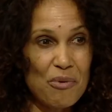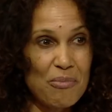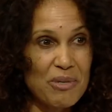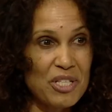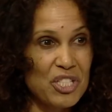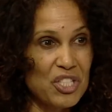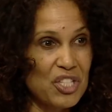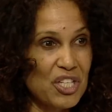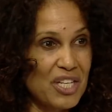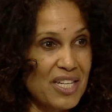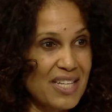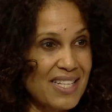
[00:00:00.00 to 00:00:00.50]
human
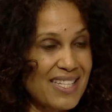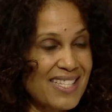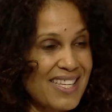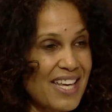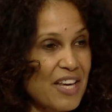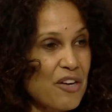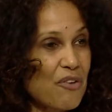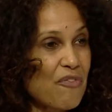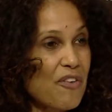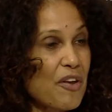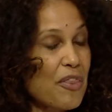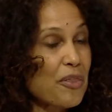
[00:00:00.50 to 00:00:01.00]
genes
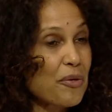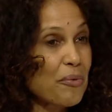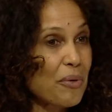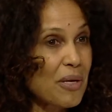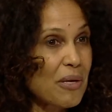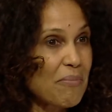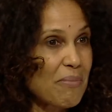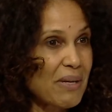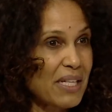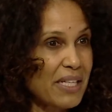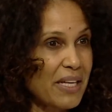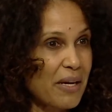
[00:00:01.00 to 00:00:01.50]
and over
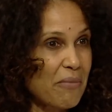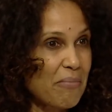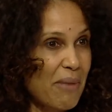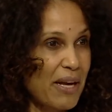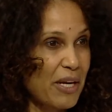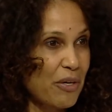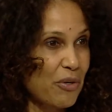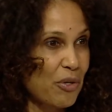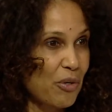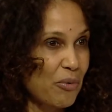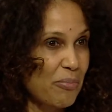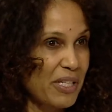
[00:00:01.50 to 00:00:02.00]
3 million
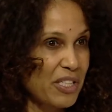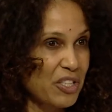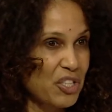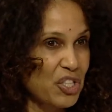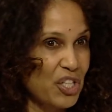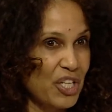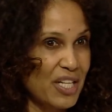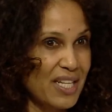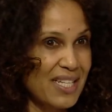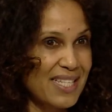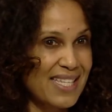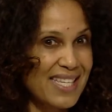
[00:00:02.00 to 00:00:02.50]
microbial
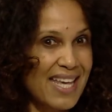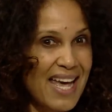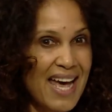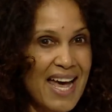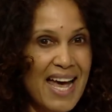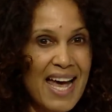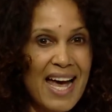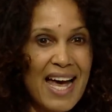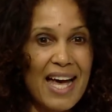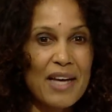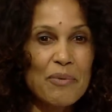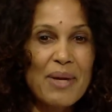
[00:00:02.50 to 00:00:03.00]
genes.
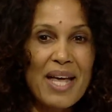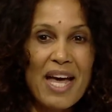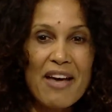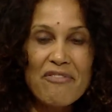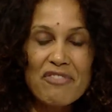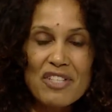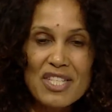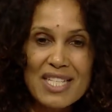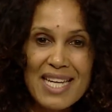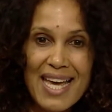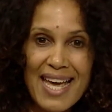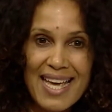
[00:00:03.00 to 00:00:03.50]
And we
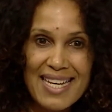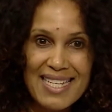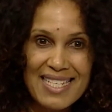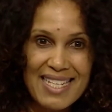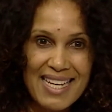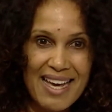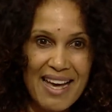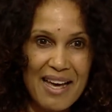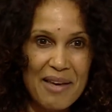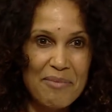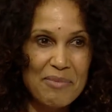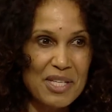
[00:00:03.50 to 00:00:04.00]
have 10
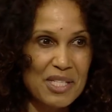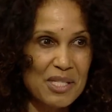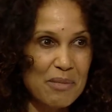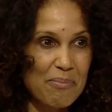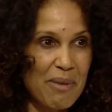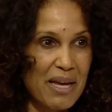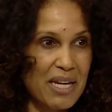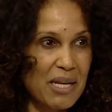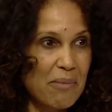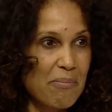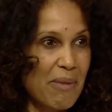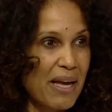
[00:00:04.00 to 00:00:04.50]
times as
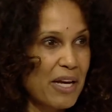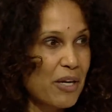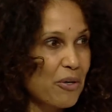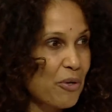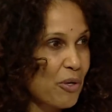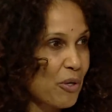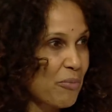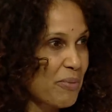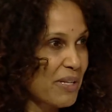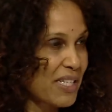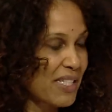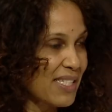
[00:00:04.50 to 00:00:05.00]
many
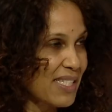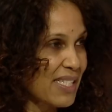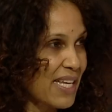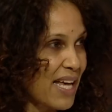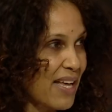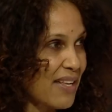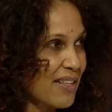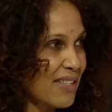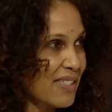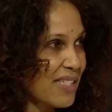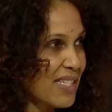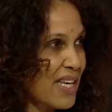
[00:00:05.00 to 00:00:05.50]
microbial
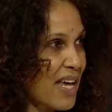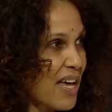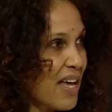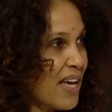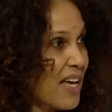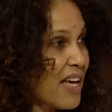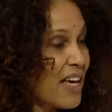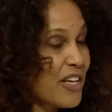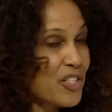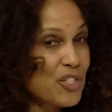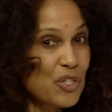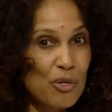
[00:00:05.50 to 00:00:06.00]
cells
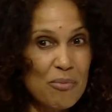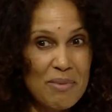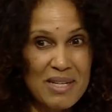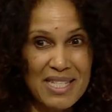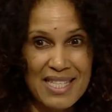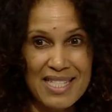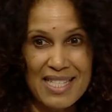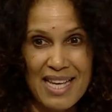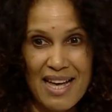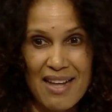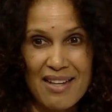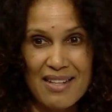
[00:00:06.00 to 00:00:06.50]
as human
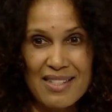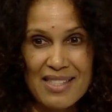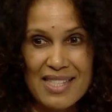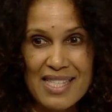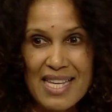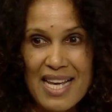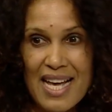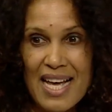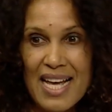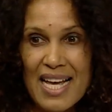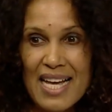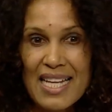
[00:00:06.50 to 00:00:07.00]
cells,
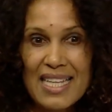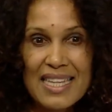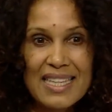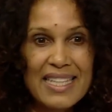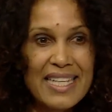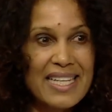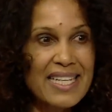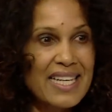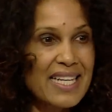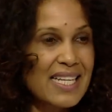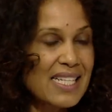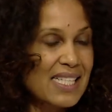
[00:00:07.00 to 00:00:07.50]

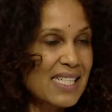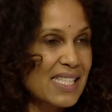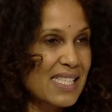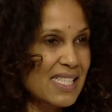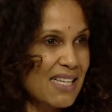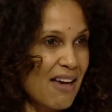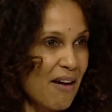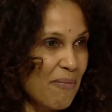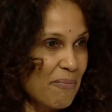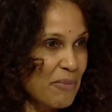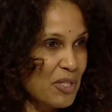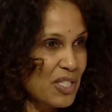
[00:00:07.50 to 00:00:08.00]
leading
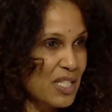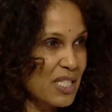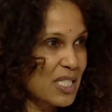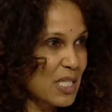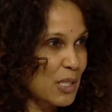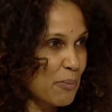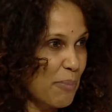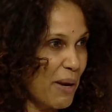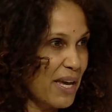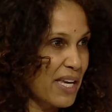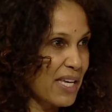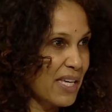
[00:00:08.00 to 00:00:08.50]
some to
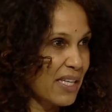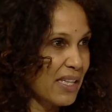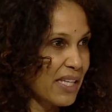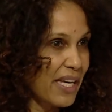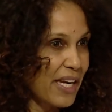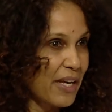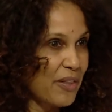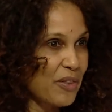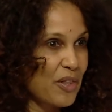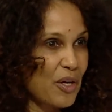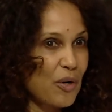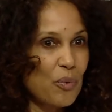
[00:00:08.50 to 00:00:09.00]

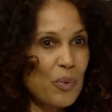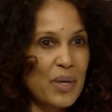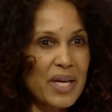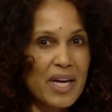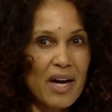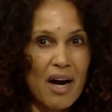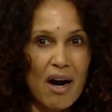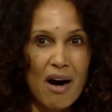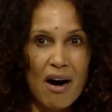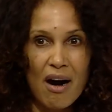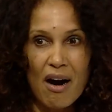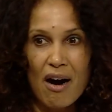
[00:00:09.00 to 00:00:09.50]
speculate that we
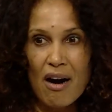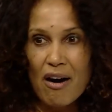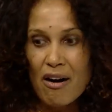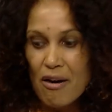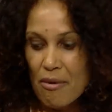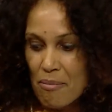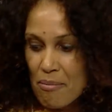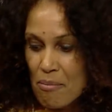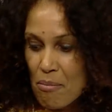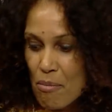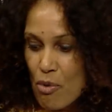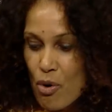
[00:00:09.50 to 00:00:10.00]

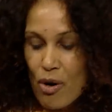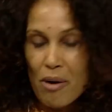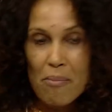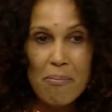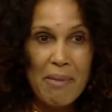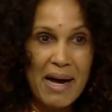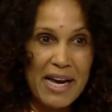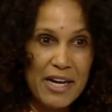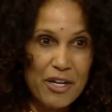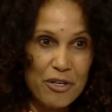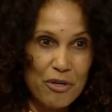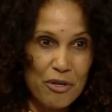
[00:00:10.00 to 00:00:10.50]
are more
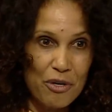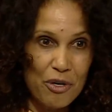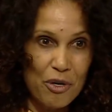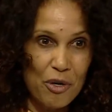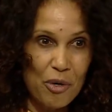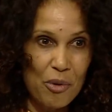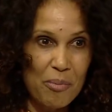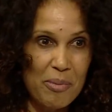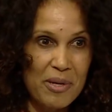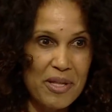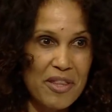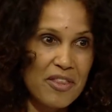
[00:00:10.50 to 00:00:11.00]

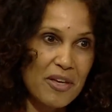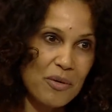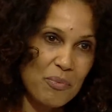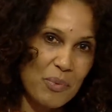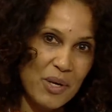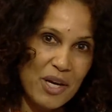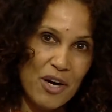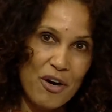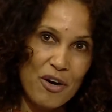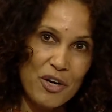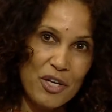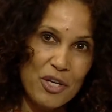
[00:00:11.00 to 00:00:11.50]
microbe than
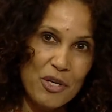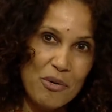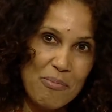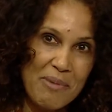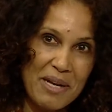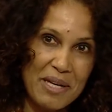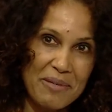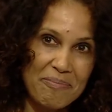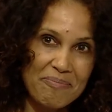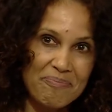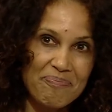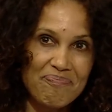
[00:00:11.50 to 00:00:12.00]
we are
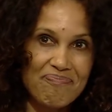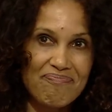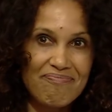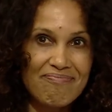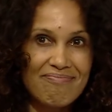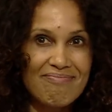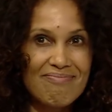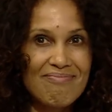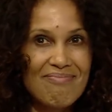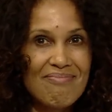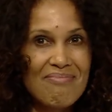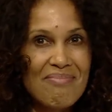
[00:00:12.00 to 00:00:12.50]
human.
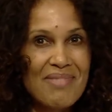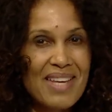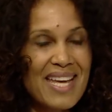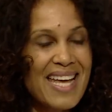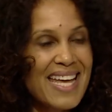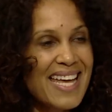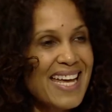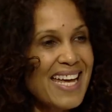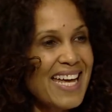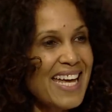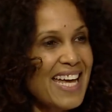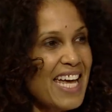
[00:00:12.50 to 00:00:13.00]

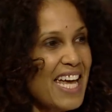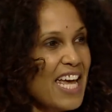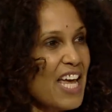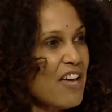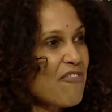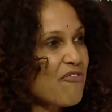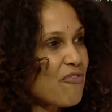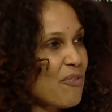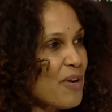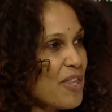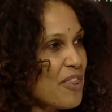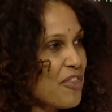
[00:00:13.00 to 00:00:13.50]

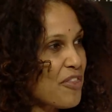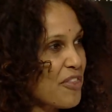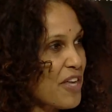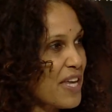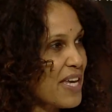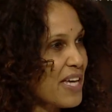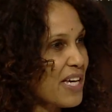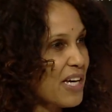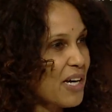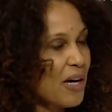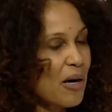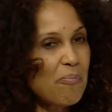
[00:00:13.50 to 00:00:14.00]
If we
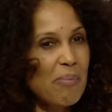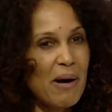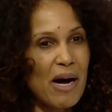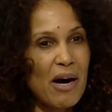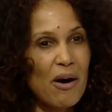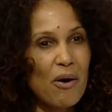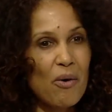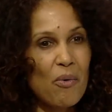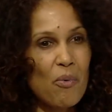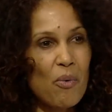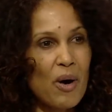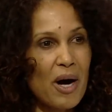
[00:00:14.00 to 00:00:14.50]
think
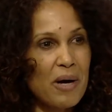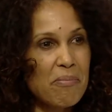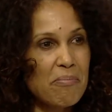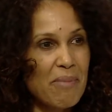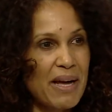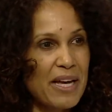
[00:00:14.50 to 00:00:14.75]
about what